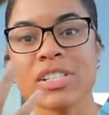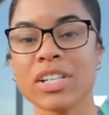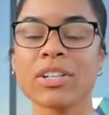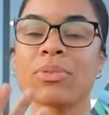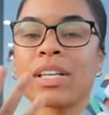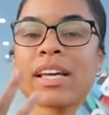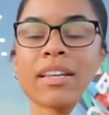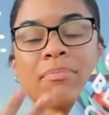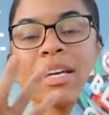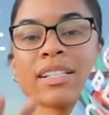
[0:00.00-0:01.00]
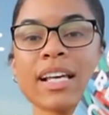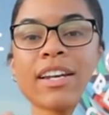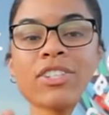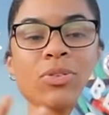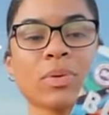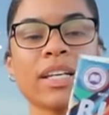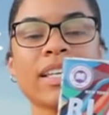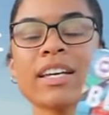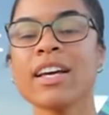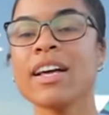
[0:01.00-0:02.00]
genuinely am excited to read.